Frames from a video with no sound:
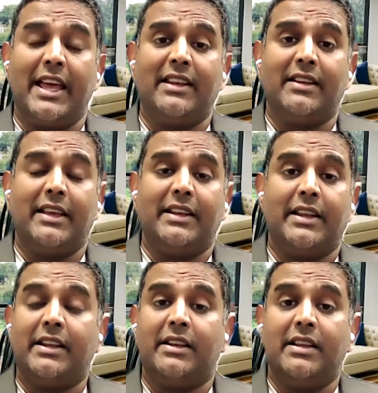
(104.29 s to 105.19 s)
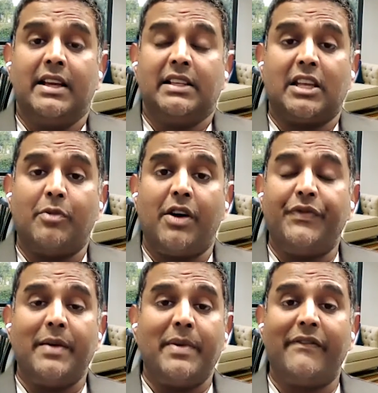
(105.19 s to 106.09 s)
And some of
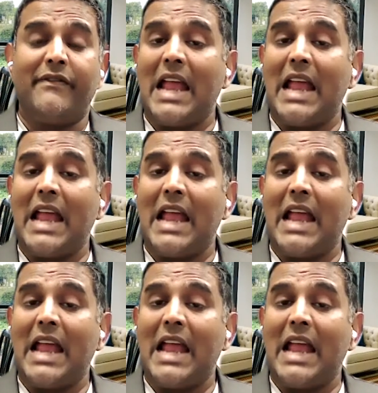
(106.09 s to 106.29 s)
them have